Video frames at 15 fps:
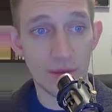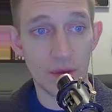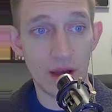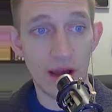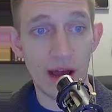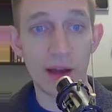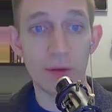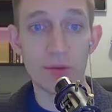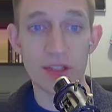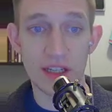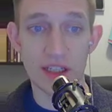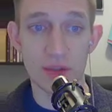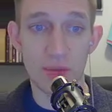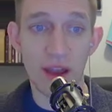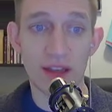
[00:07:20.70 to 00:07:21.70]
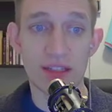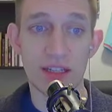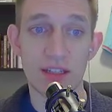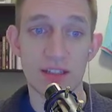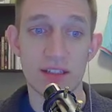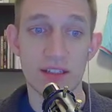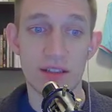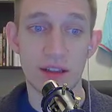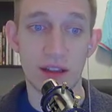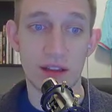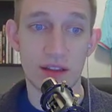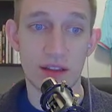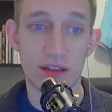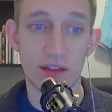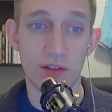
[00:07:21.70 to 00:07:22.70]
I was expecting
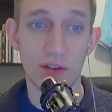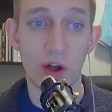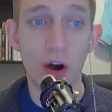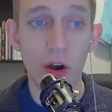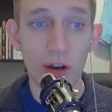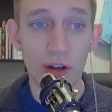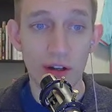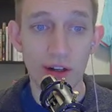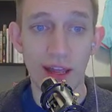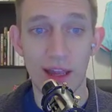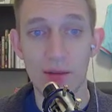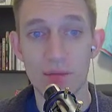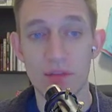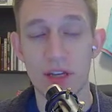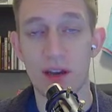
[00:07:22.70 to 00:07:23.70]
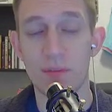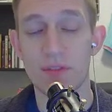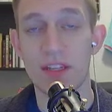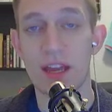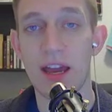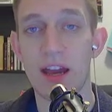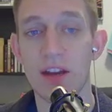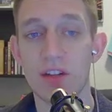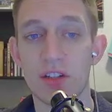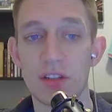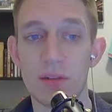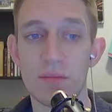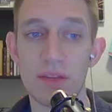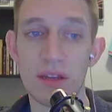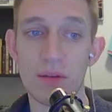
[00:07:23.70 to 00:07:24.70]
the longer game times to
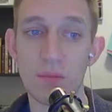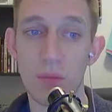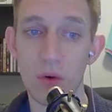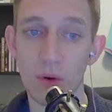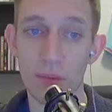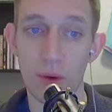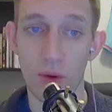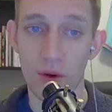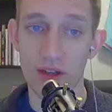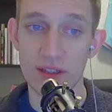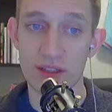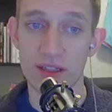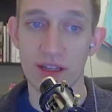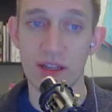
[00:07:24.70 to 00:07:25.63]
actually mean more points,